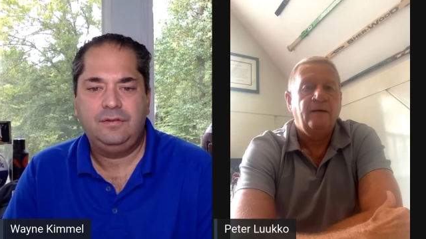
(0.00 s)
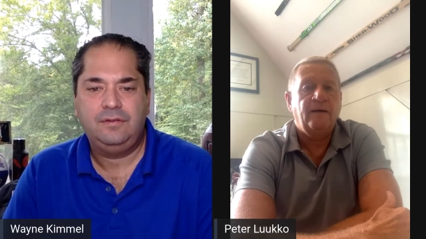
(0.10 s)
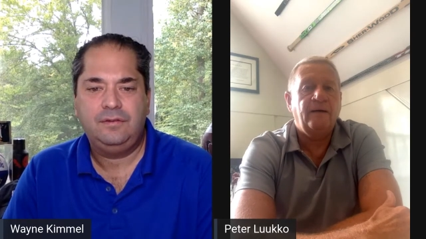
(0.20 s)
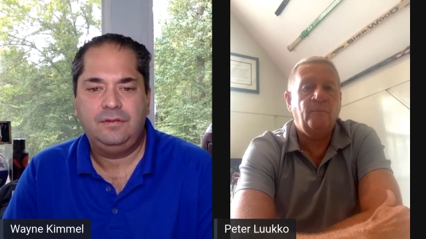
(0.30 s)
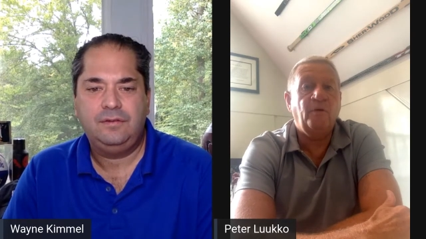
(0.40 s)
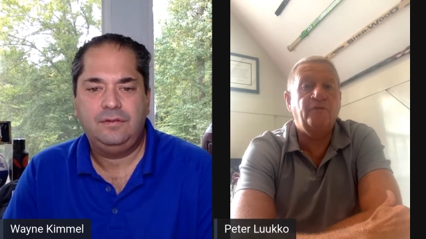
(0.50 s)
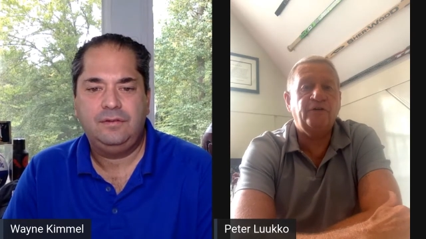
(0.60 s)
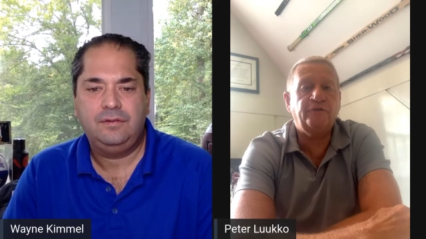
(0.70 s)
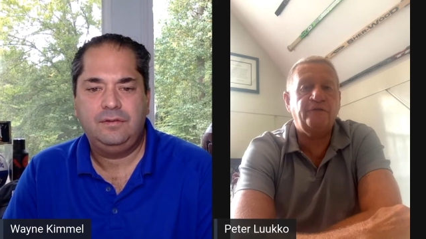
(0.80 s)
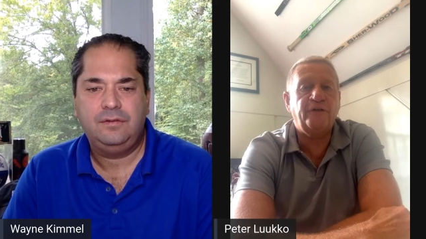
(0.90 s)
Speaker 1: uh, but very
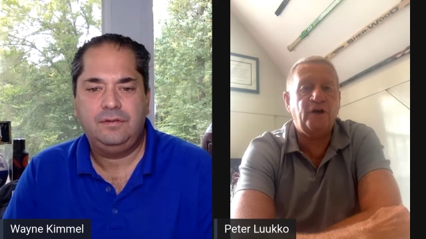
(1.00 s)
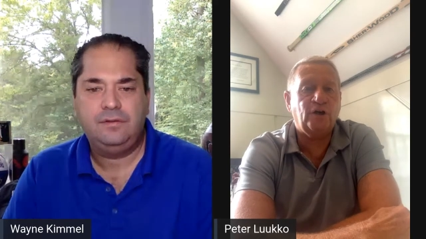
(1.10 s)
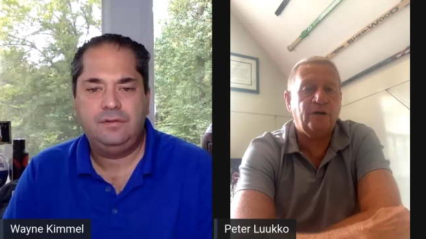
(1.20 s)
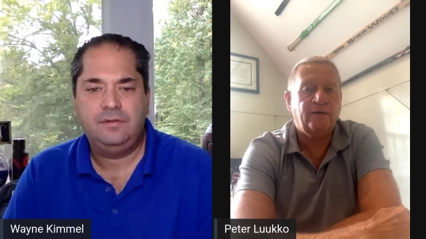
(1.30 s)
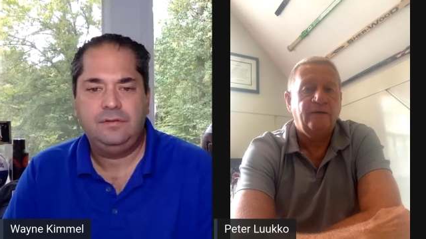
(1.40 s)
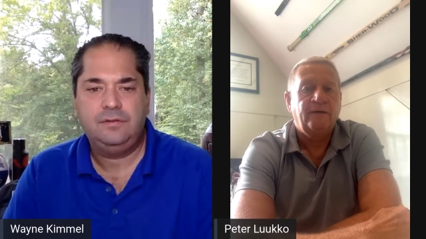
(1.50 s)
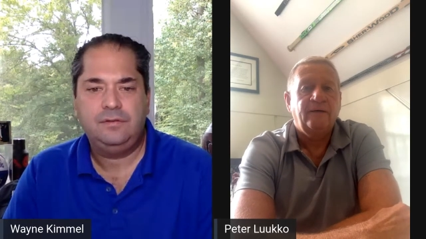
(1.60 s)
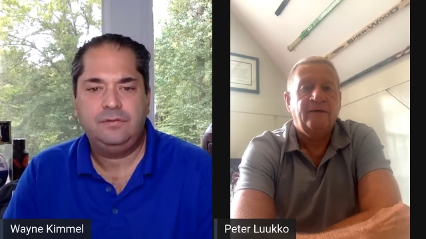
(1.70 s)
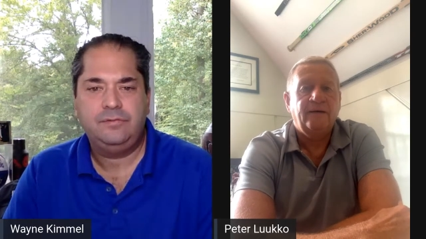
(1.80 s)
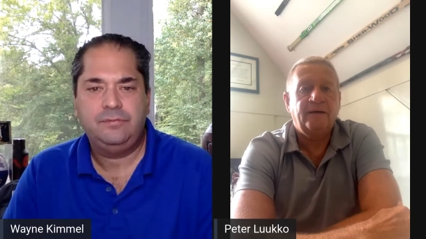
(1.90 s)
fair.
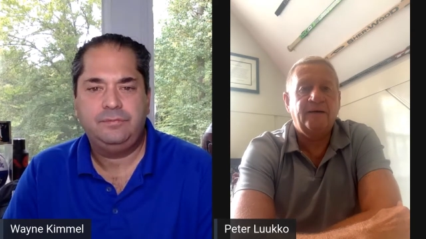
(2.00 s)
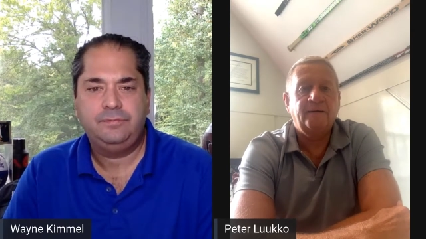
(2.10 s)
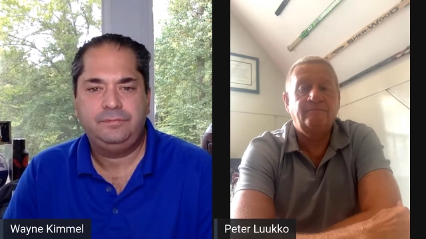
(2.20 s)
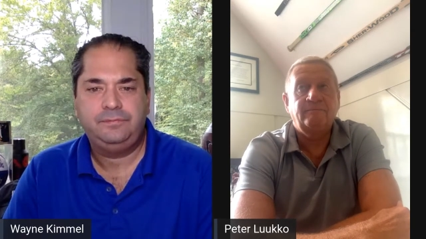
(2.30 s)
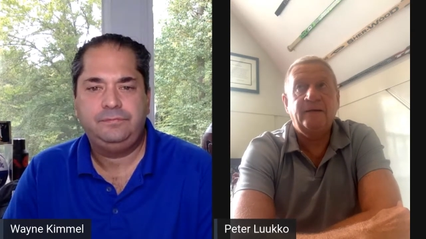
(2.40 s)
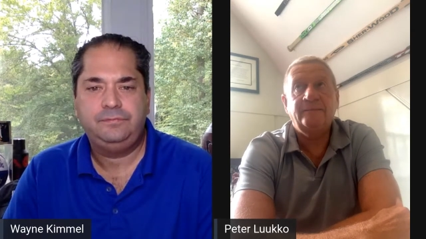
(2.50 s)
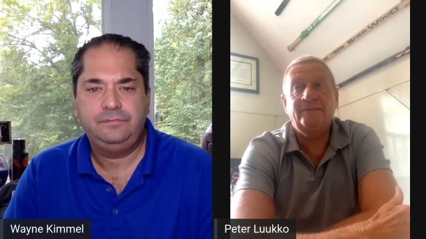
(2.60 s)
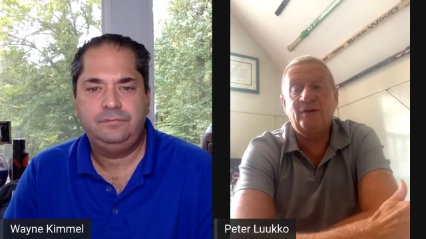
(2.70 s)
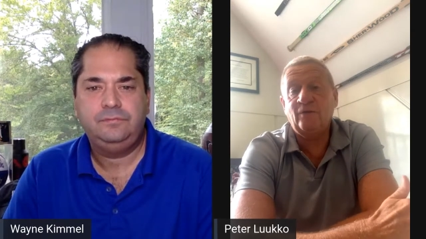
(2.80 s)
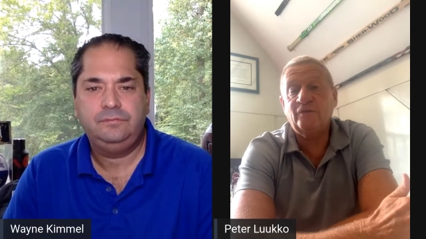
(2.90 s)
Um, and
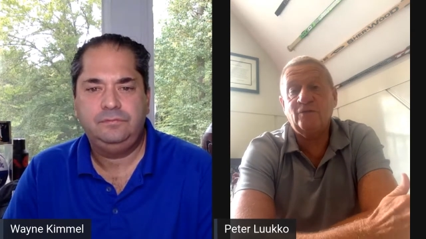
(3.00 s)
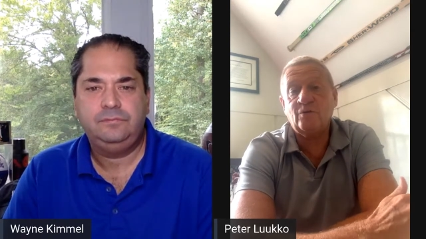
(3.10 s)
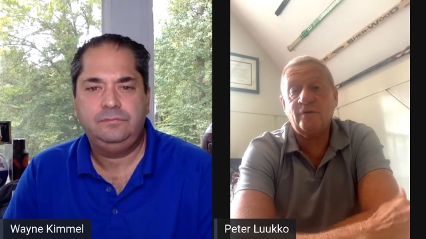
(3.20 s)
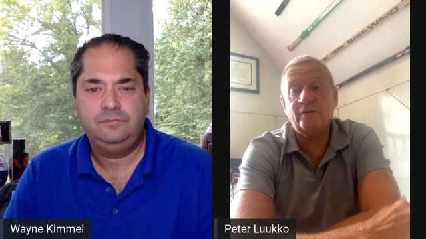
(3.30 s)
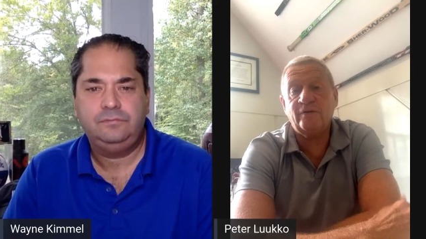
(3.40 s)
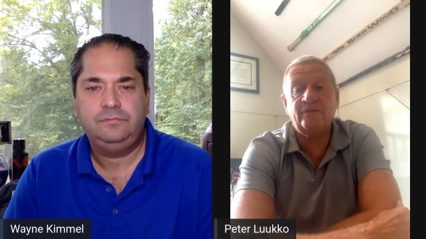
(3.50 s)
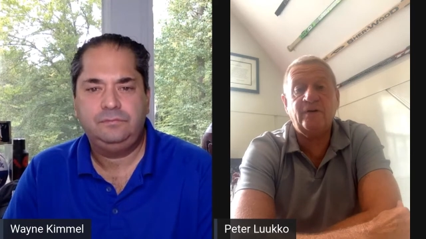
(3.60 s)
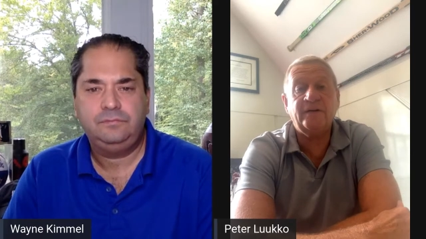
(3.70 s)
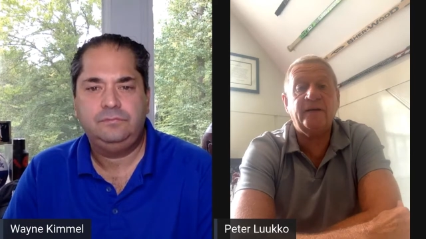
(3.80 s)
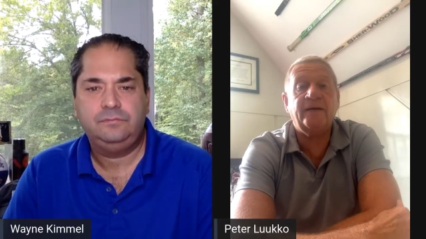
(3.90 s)
you know, if you look what they've
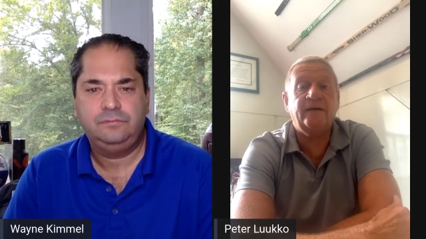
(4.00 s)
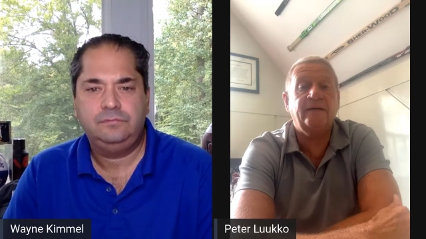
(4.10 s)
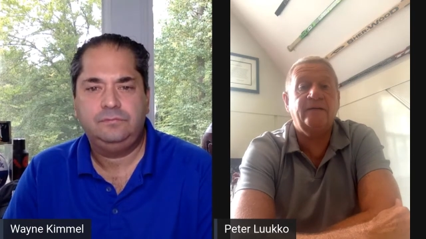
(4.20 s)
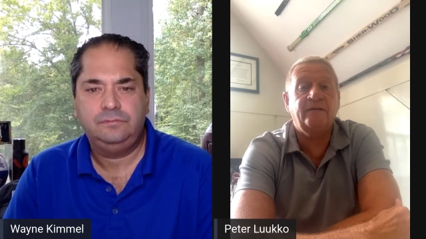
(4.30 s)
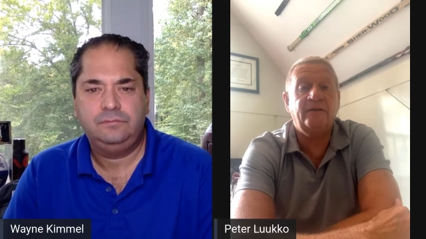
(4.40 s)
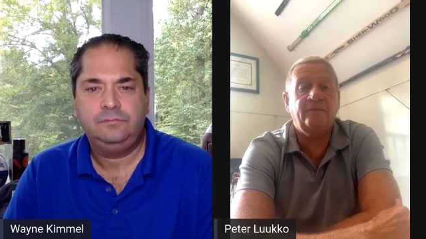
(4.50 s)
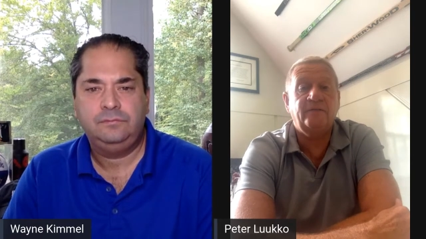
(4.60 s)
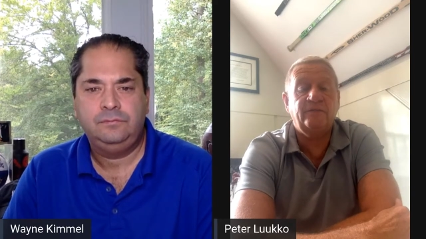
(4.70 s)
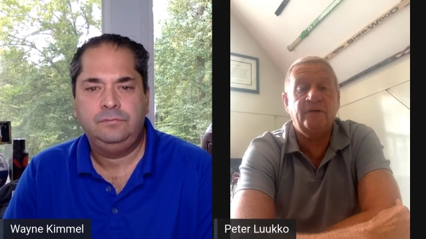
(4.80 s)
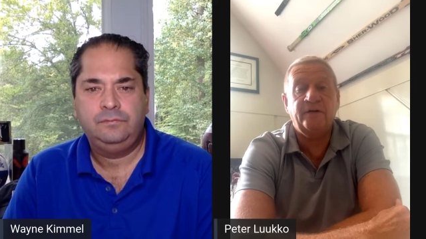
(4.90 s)
done in Canada, they've,
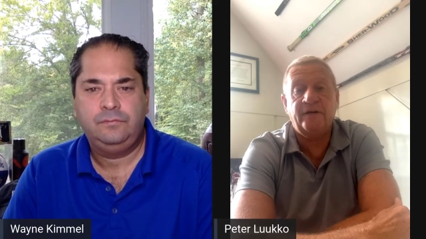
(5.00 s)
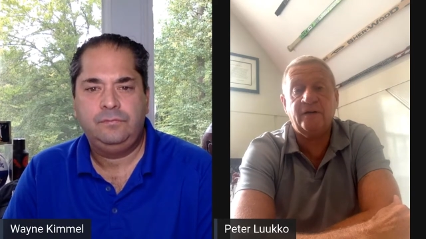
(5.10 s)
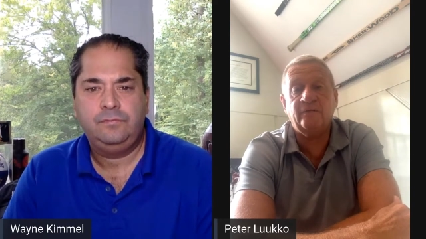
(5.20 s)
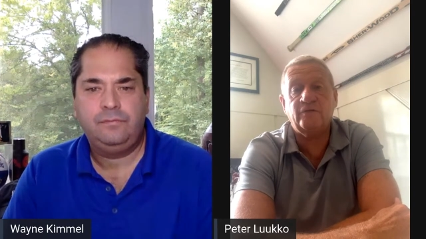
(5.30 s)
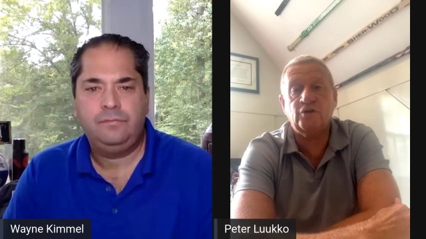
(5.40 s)
they've done a heck of a